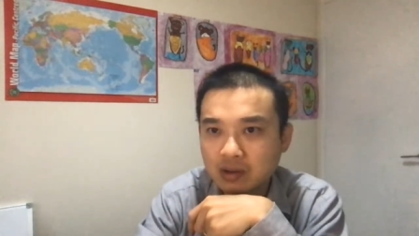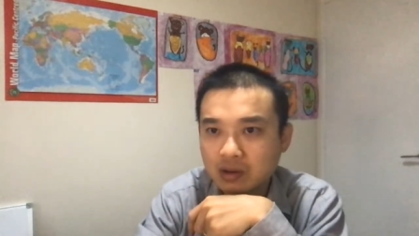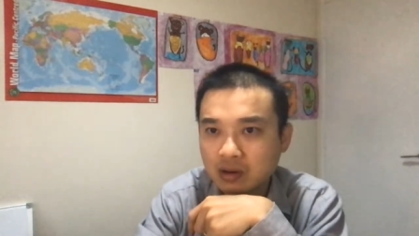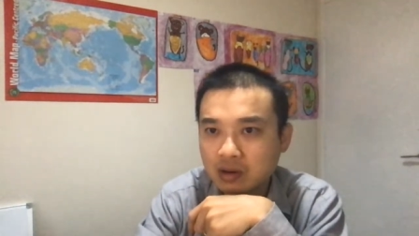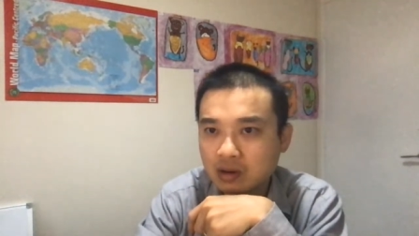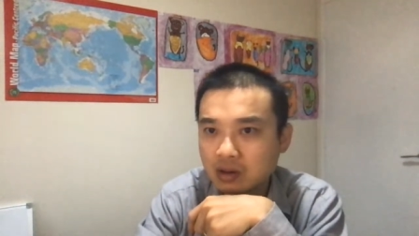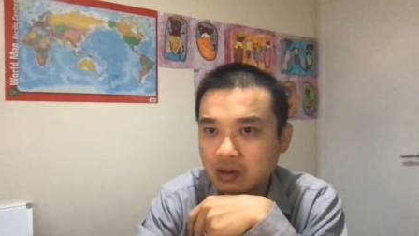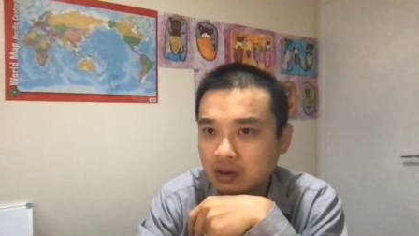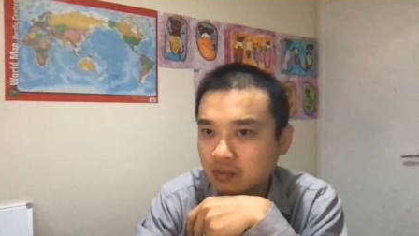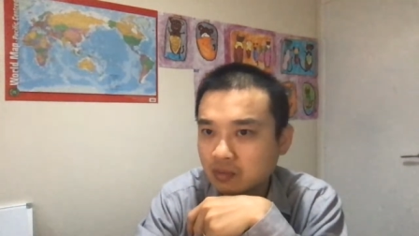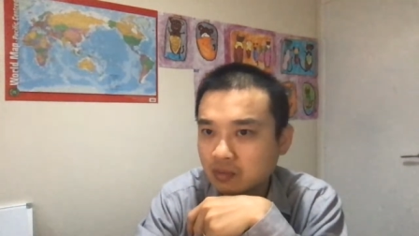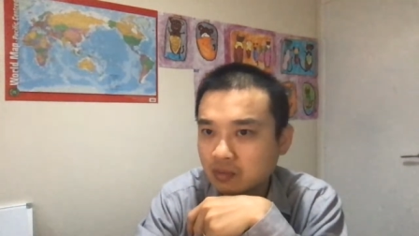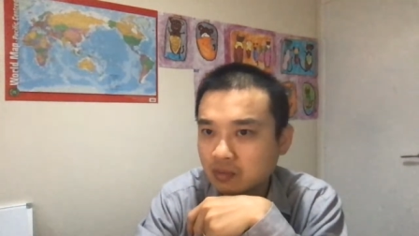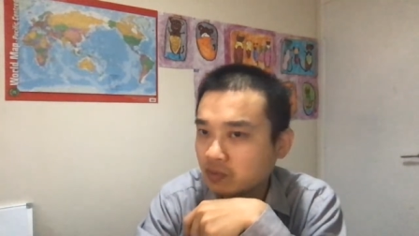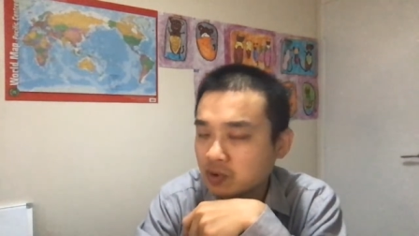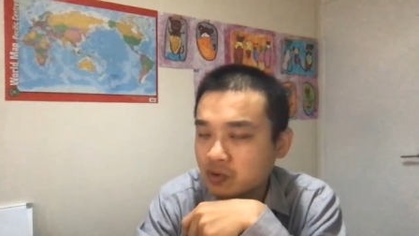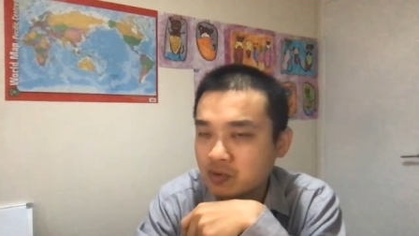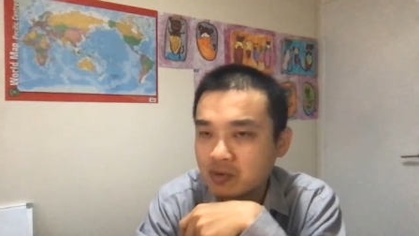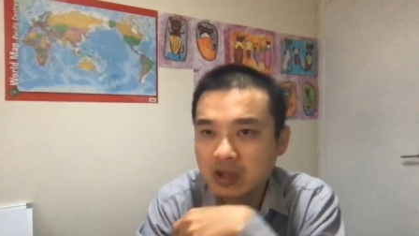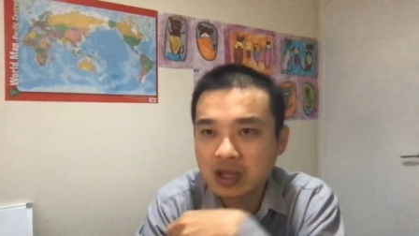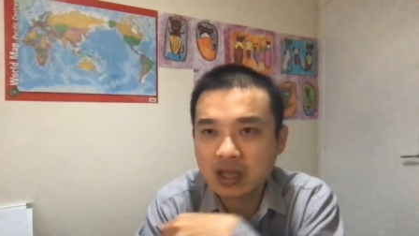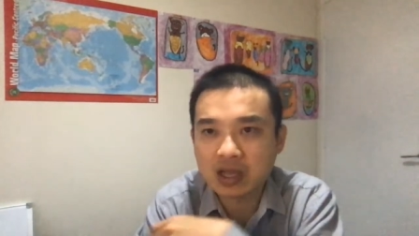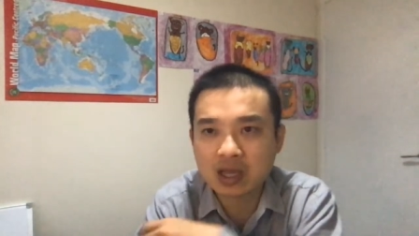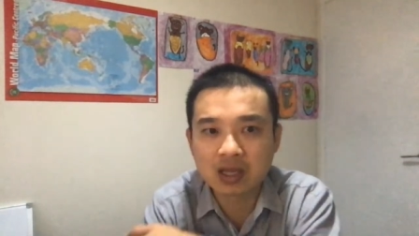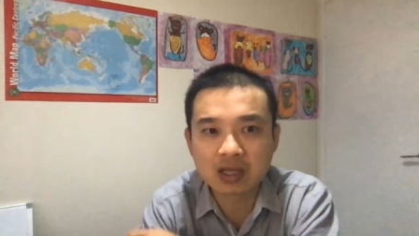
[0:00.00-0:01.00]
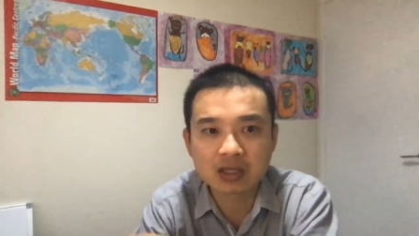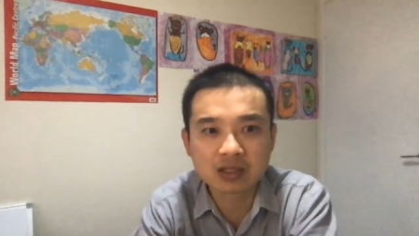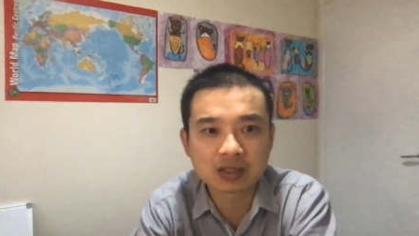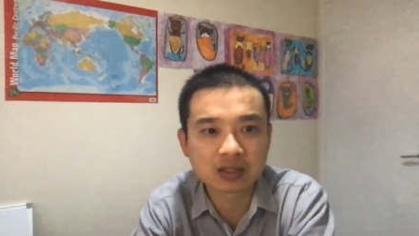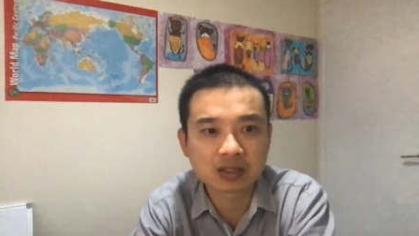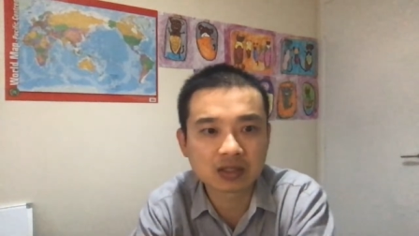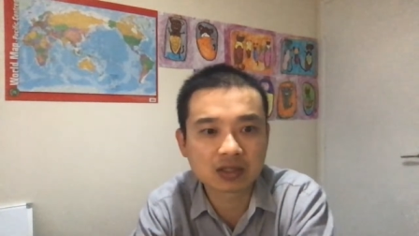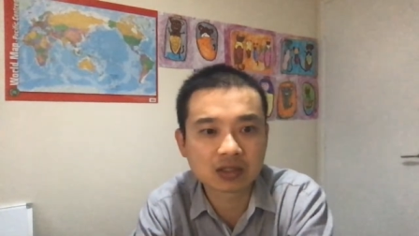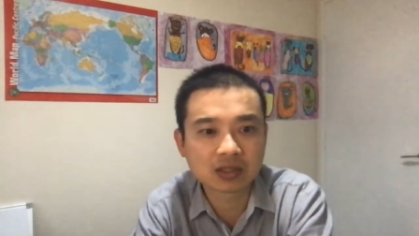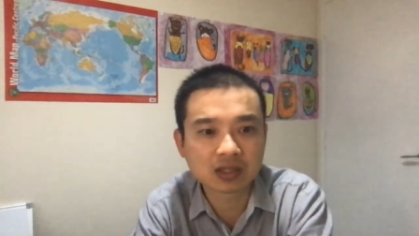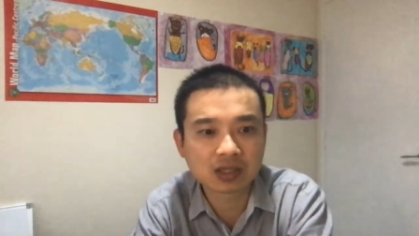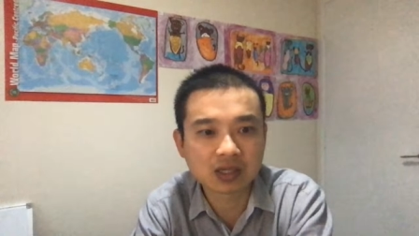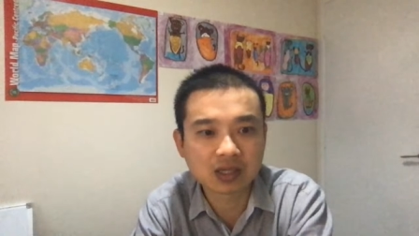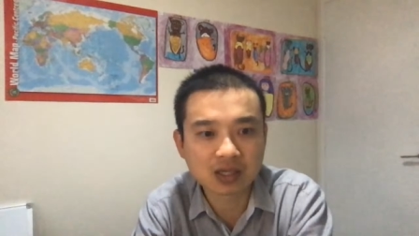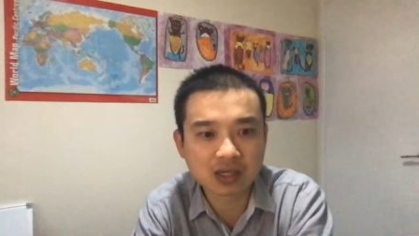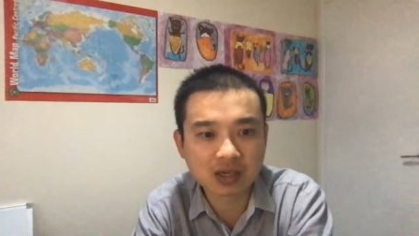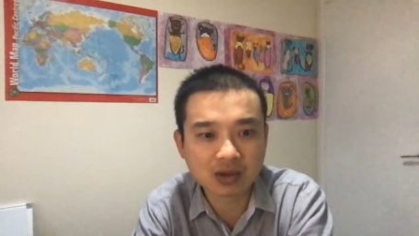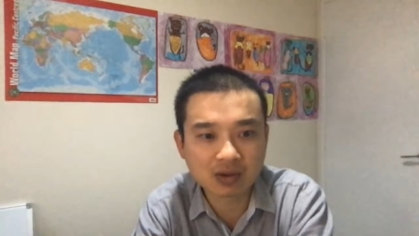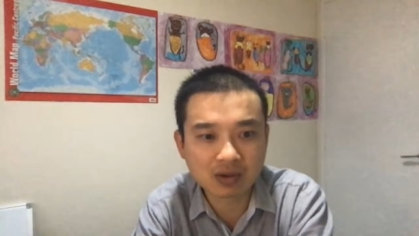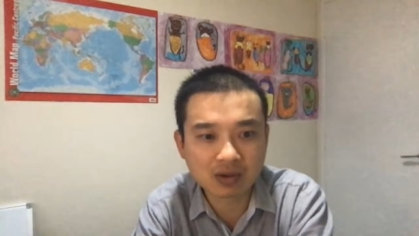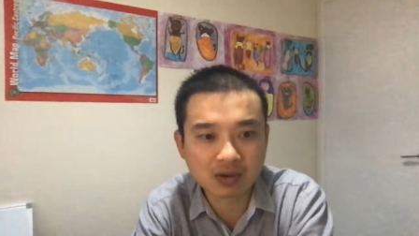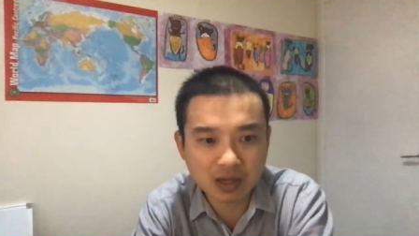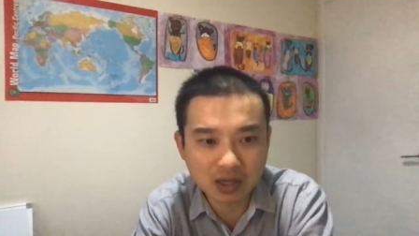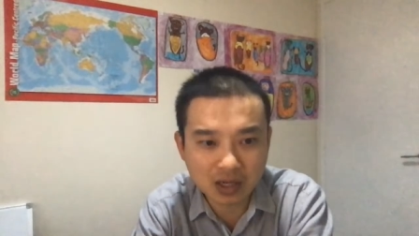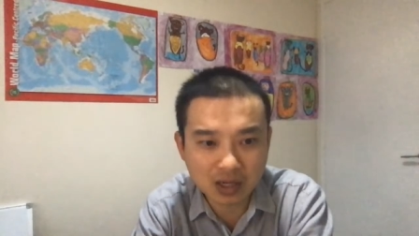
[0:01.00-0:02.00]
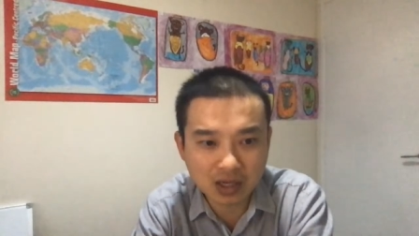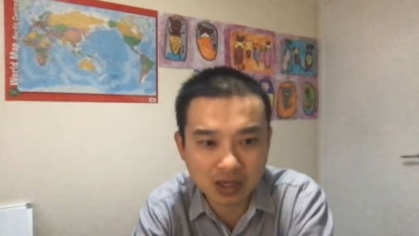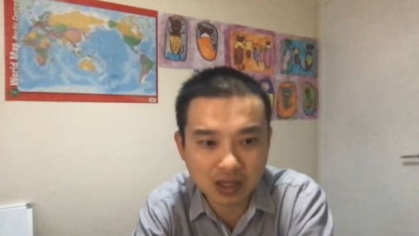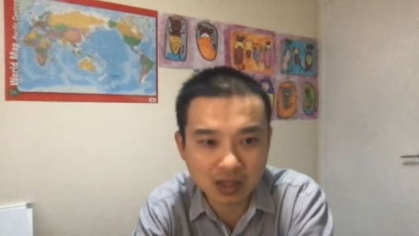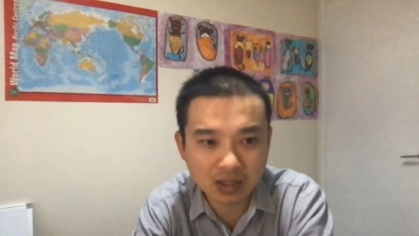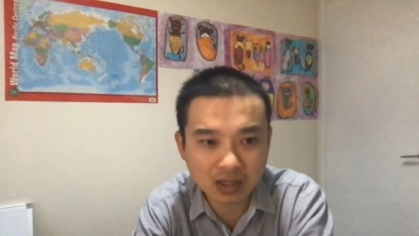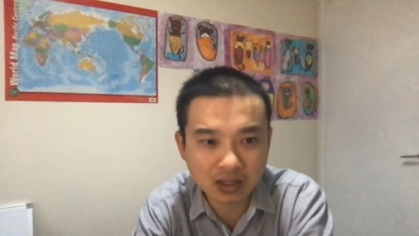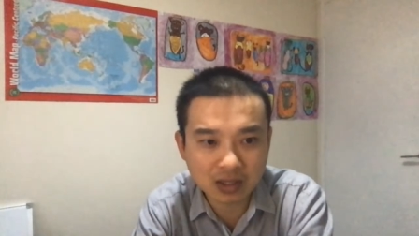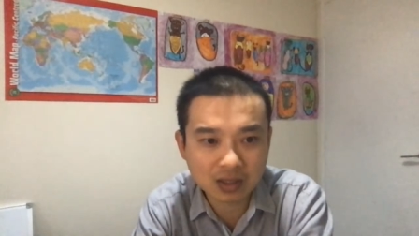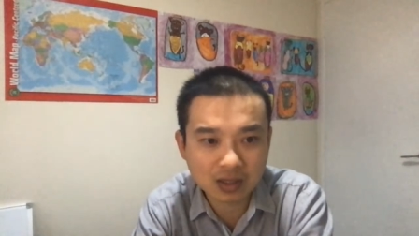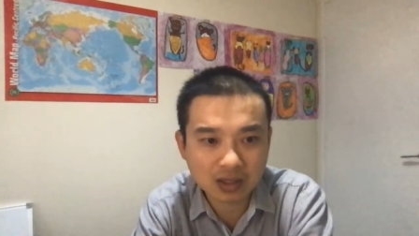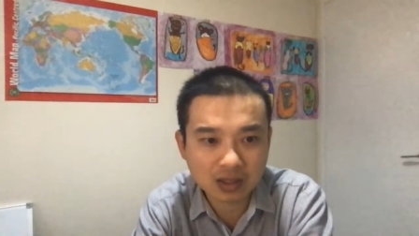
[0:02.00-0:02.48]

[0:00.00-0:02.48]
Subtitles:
a lot of real cases in our clinic